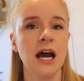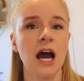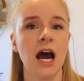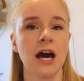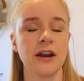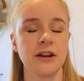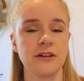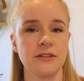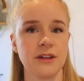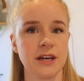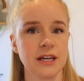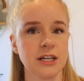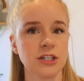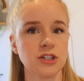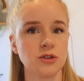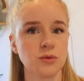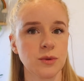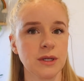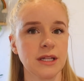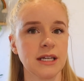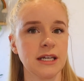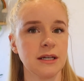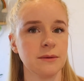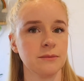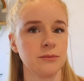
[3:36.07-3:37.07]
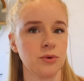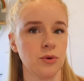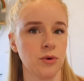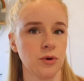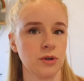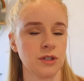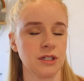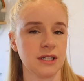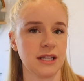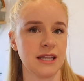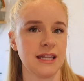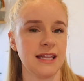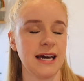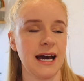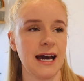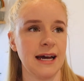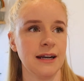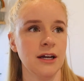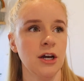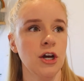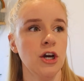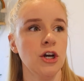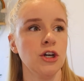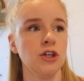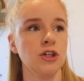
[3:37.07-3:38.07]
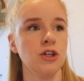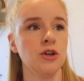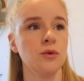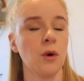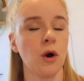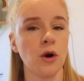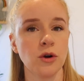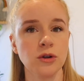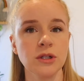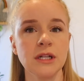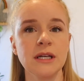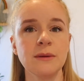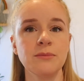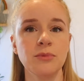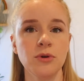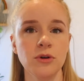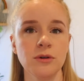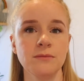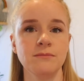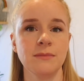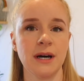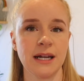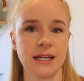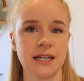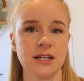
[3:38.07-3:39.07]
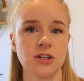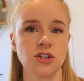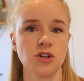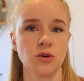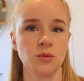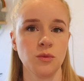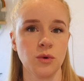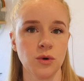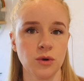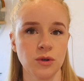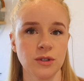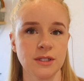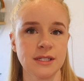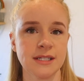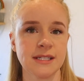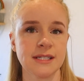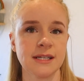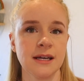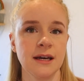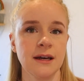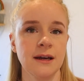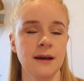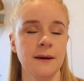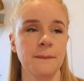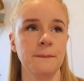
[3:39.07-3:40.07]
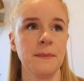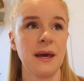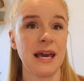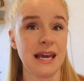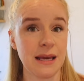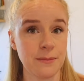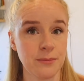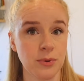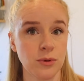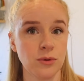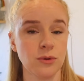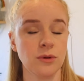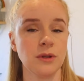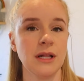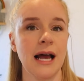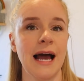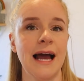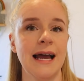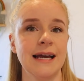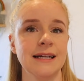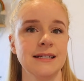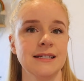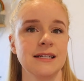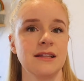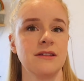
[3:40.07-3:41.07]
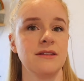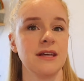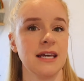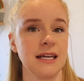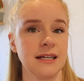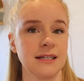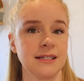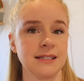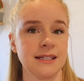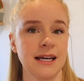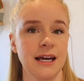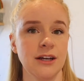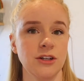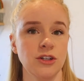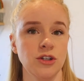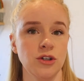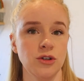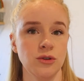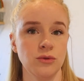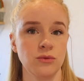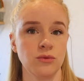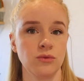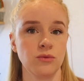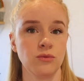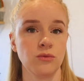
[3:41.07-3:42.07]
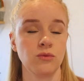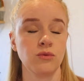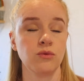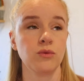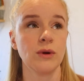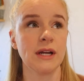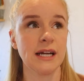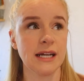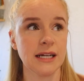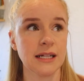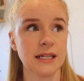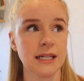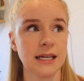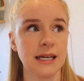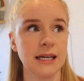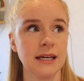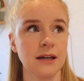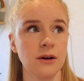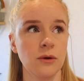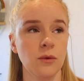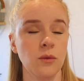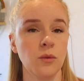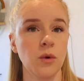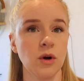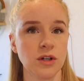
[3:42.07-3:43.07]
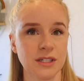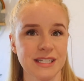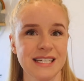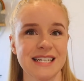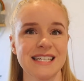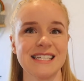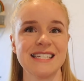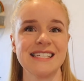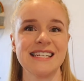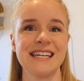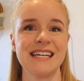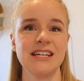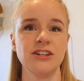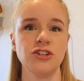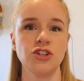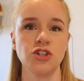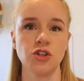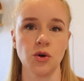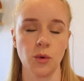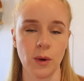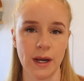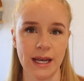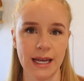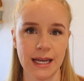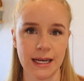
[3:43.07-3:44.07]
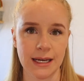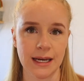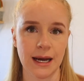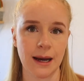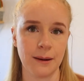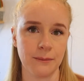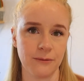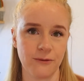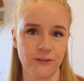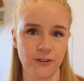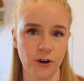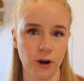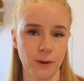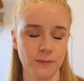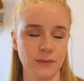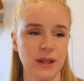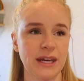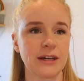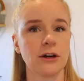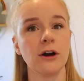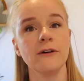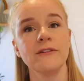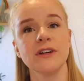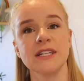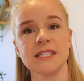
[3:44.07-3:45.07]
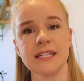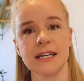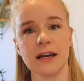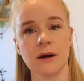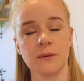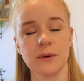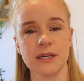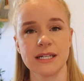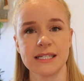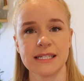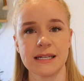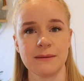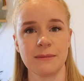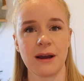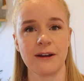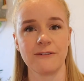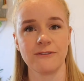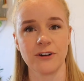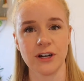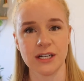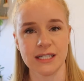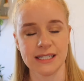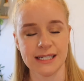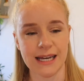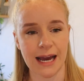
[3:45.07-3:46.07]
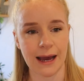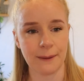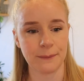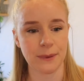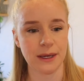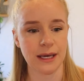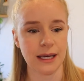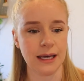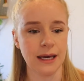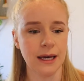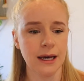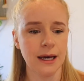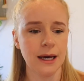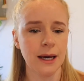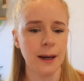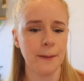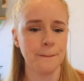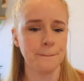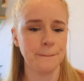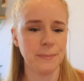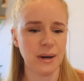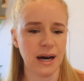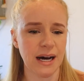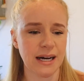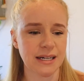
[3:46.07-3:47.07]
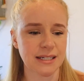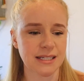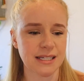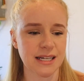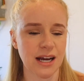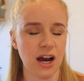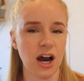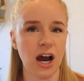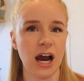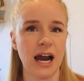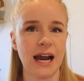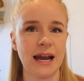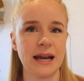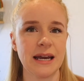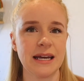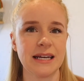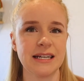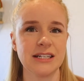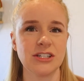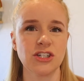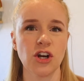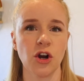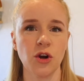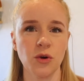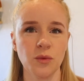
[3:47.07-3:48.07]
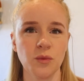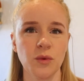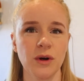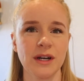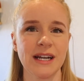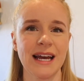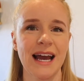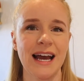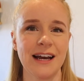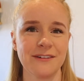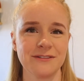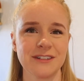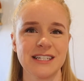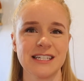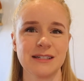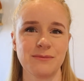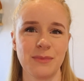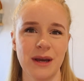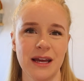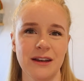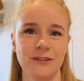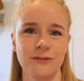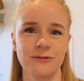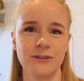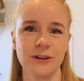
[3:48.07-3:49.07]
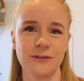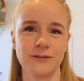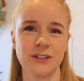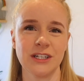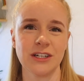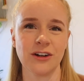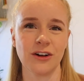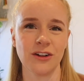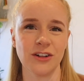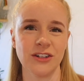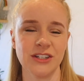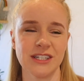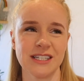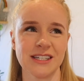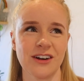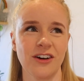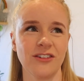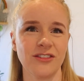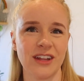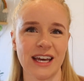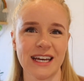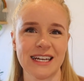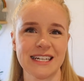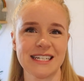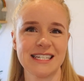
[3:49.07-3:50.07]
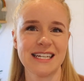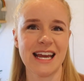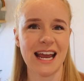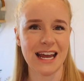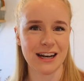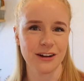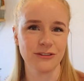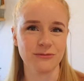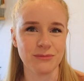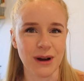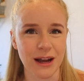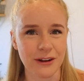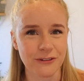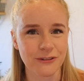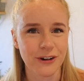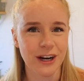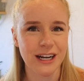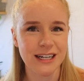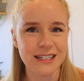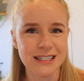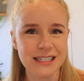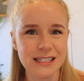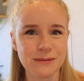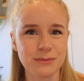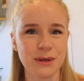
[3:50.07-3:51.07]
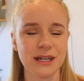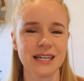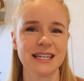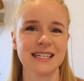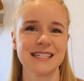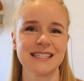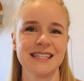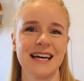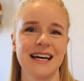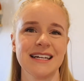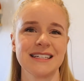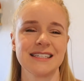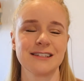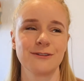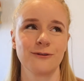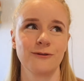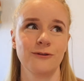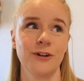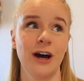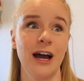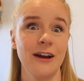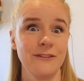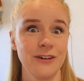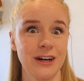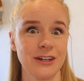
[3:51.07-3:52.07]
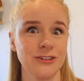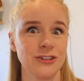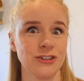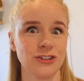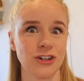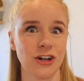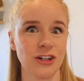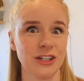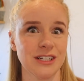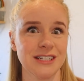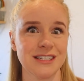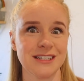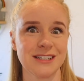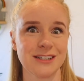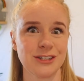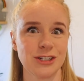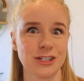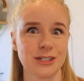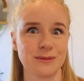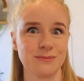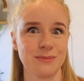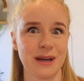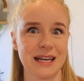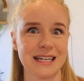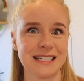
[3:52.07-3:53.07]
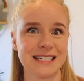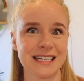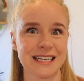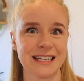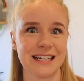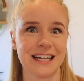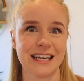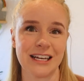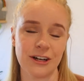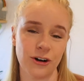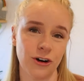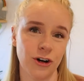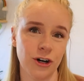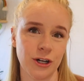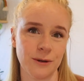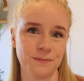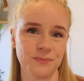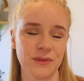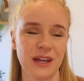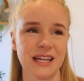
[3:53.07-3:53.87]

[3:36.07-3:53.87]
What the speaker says: And I think it's really important that you only put money towards people and things that you really want to see joy come from. Like obviously I want to see my friends happy, but I don't want to have to spend $50 on like 10 of my friends, because that's $500 just basically gone.